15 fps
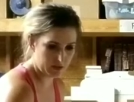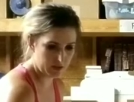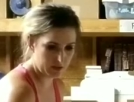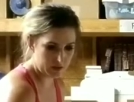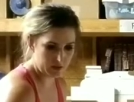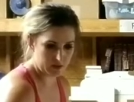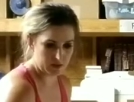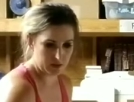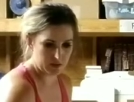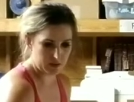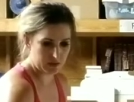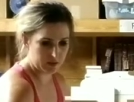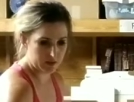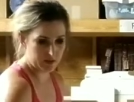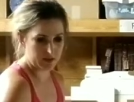
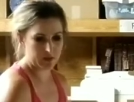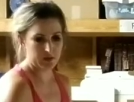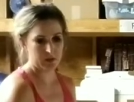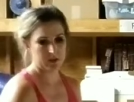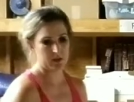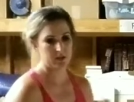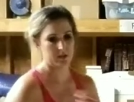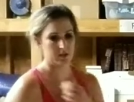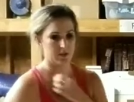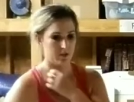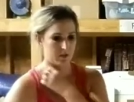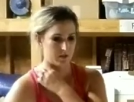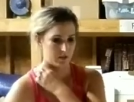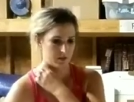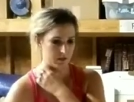
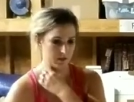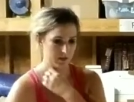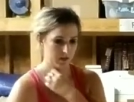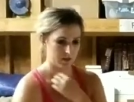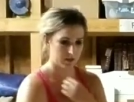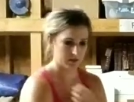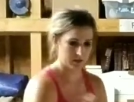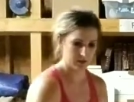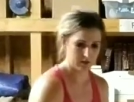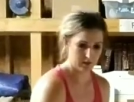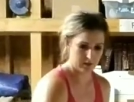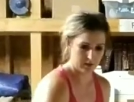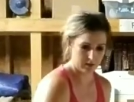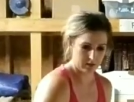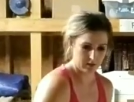
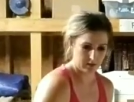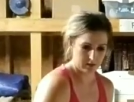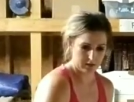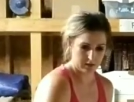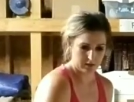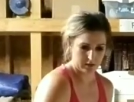(no one is talking)